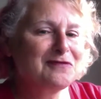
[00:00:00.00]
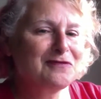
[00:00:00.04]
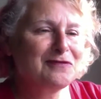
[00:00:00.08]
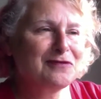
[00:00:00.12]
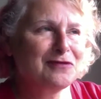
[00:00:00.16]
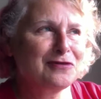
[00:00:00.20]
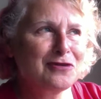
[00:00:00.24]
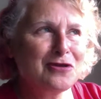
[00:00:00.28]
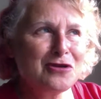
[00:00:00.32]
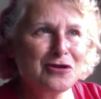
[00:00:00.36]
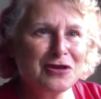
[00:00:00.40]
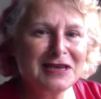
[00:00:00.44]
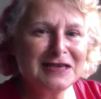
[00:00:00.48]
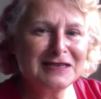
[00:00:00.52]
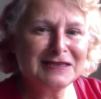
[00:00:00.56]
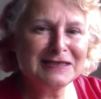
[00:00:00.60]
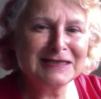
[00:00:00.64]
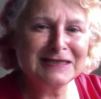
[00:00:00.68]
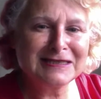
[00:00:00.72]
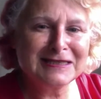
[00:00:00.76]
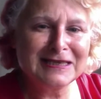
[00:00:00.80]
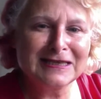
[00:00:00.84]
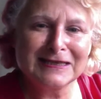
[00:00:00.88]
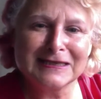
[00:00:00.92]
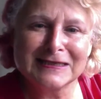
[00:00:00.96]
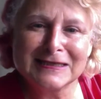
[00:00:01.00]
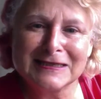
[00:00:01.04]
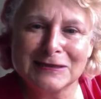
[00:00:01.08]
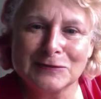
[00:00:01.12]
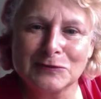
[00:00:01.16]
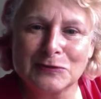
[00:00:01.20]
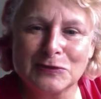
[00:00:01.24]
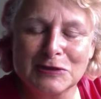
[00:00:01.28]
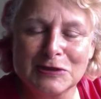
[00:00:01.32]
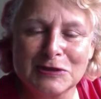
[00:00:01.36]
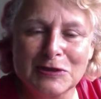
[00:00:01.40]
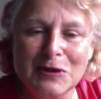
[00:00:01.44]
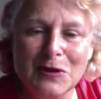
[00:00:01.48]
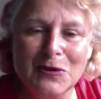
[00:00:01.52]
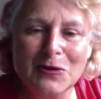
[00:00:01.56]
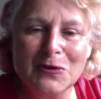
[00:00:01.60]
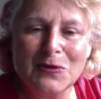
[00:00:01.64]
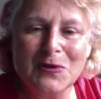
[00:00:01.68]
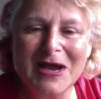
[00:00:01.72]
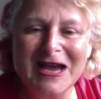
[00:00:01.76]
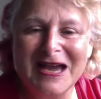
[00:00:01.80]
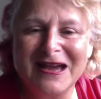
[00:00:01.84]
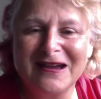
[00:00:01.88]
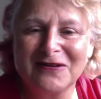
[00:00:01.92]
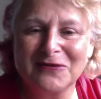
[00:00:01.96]
36 or so
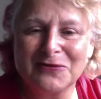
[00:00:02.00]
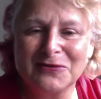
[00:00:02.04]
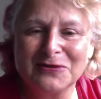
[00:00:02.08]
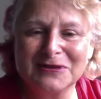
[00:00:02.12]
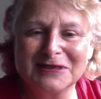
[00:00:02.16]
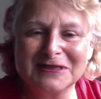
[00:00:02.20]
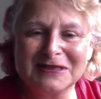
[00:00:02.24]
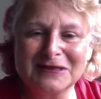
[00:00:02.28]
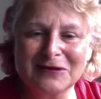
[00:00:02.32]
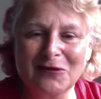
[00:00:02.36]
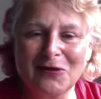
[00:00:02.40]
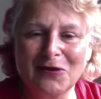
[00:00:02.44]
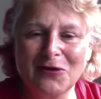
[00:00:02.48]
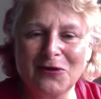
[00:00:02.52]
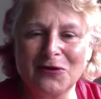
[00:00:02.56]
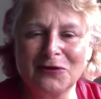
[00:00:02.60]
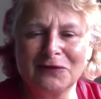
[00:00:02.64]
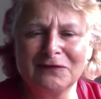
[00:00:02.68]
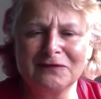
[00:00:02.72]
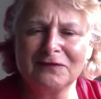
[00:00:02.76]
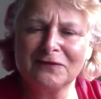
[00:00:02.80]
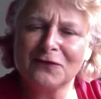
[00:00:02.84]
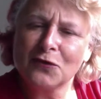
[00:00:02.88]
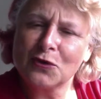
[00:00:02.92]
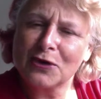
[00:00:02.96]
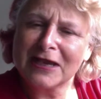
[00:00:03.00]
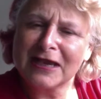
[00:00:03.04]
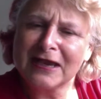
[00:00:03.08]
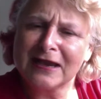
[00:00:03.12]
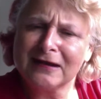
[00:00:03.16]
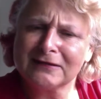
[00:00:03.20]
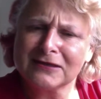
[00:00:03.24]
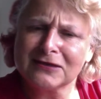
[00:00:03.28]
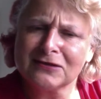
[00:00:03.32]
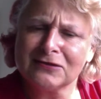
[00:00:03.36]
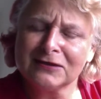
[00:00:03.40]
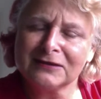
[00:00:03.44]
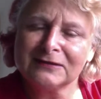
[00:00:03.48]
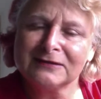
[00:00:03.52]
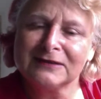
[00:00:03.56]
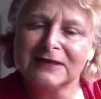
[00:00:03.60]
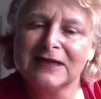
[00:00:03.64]
hours on, 40 hours on.